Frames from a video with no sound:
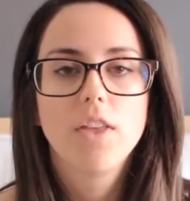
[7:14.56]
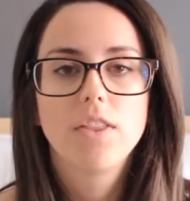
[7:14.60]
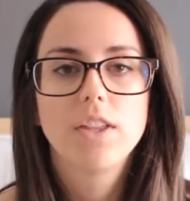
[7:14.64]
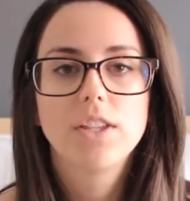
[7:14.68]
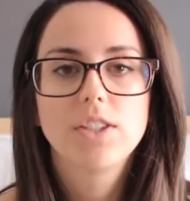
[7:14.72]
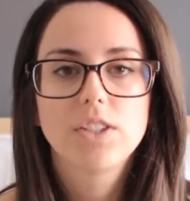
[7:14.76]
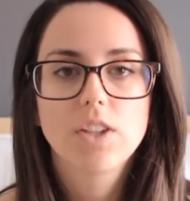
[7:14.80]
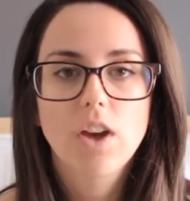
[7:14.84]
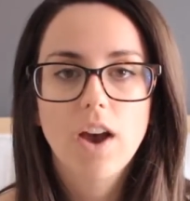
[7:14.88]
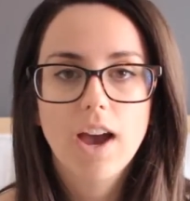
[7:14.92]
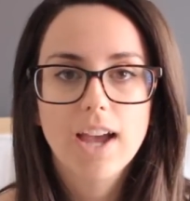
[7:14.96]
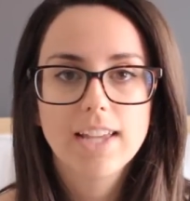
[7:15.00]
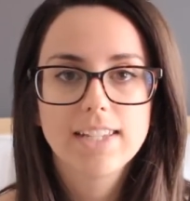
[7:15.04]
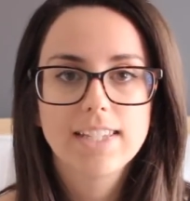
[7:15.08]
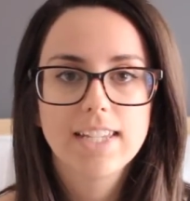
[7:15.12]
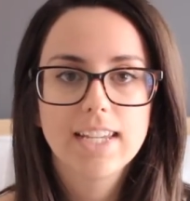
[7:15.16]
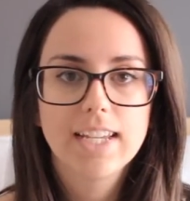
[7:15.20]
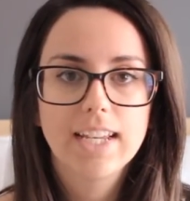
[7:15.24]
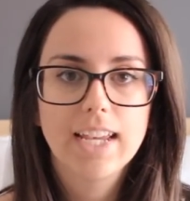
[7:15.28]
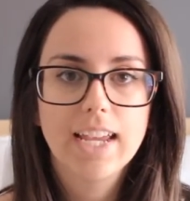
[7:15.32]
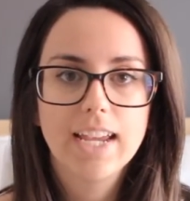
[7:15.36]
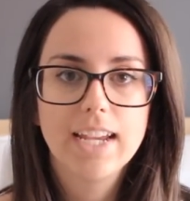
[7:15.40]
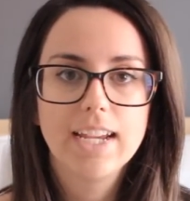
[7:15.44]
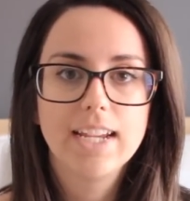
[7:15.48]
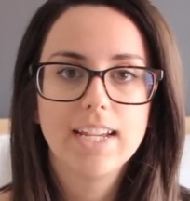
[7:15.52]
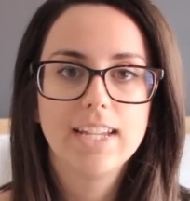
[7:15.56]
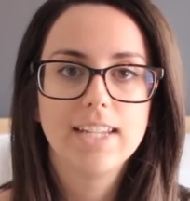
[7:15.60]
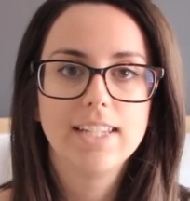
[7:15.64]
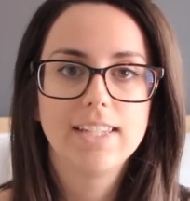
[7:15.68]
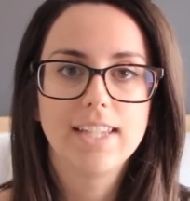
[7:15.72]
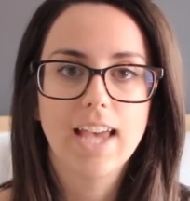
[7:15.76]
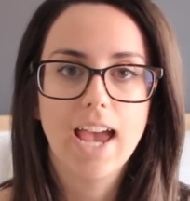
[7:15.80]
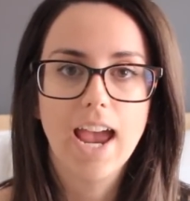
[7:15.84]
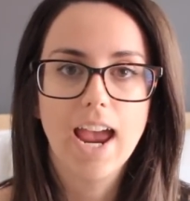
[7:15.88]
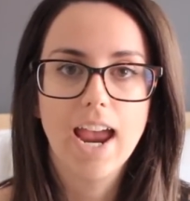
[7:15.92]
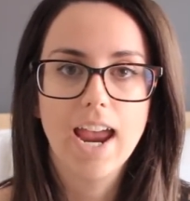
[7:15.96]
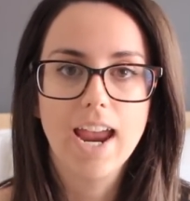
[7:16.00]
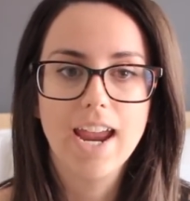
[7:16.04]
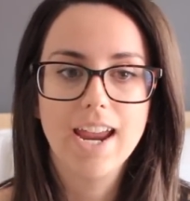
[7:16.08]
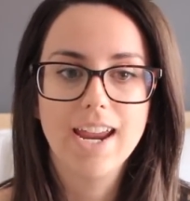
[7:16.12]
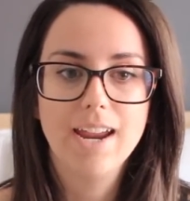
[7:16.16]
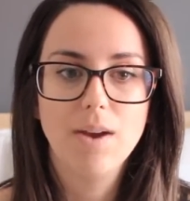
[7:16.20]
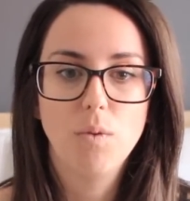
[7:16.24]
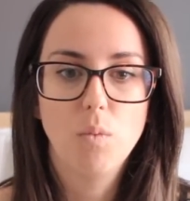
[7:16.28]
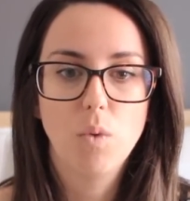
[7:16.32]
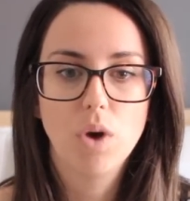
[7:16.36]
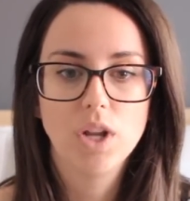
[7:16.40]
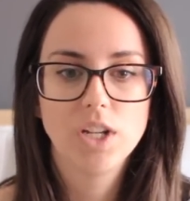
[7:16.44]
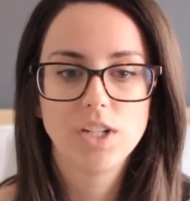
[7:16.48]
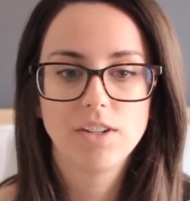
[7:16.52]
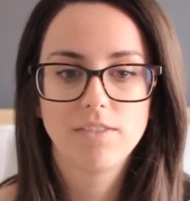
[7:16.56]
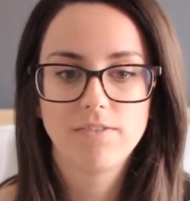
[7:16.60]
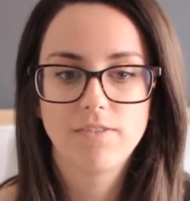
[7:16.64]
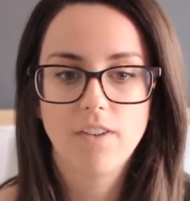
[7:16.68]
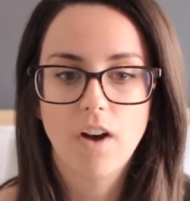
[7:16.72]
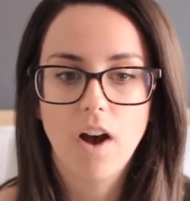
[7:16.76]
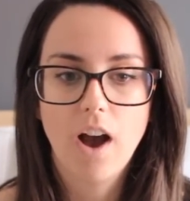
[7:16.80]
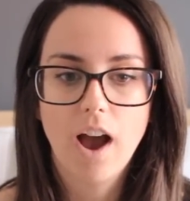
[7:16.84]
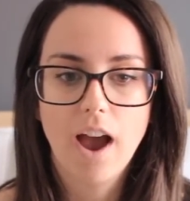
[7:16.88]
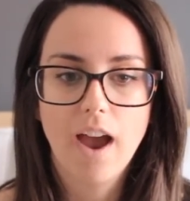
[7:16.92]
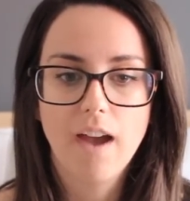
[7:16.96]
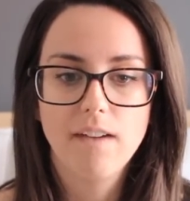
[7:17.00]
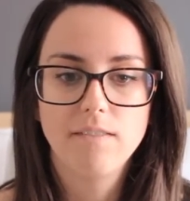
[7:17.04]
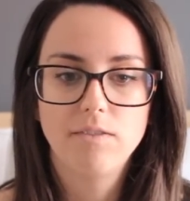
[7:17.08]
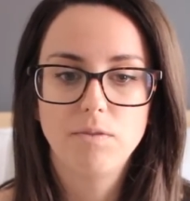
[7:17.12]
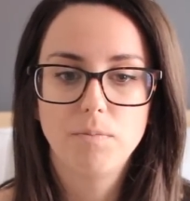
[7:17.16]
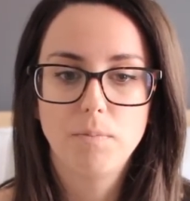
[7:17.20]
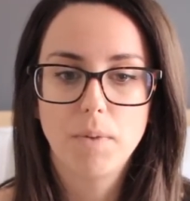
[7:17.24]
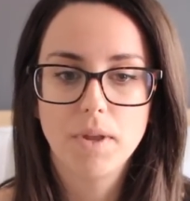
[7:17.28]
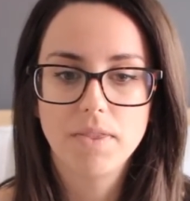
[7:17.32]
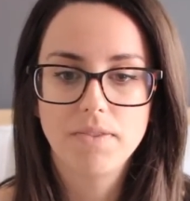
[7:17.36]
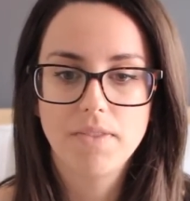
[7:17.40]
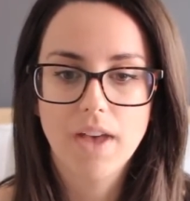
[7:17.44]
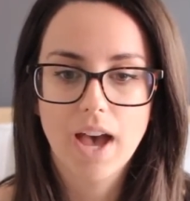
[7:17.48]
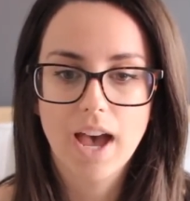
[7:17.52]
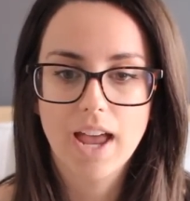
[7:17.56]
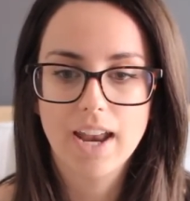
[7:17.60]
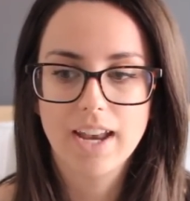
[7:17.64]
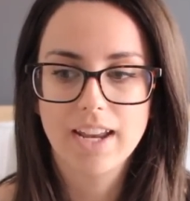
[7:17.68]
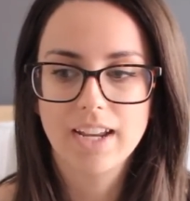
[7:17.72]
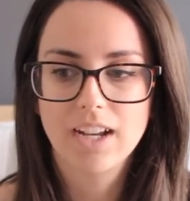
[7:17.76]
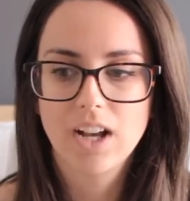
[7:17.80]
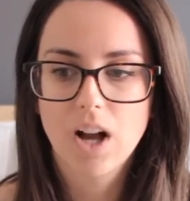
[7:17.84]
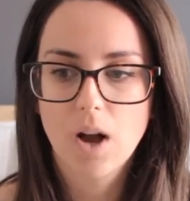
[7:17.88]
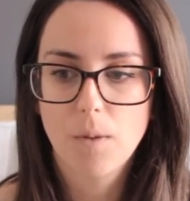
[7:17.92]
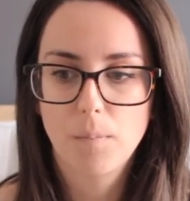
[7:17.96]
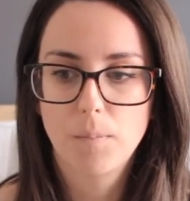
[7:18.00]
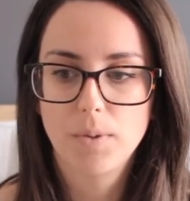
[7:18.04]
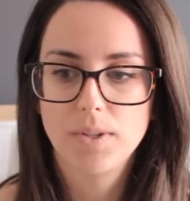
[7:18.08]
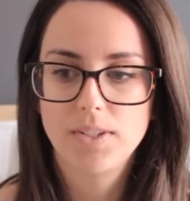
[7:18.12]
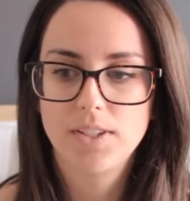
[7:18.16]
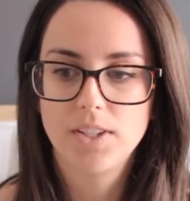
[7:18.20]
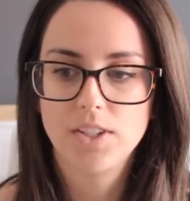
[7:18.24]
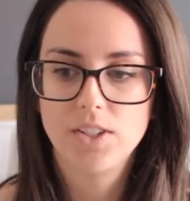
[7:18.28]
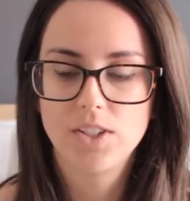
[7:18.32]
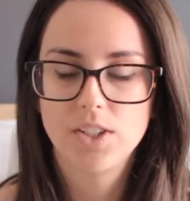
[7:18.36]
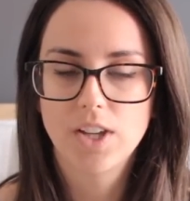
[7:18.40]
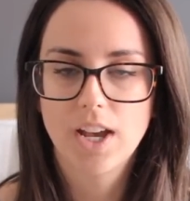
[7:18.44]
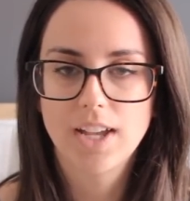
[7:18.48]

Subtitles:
the sizing is a 1 to 5, but that encompasses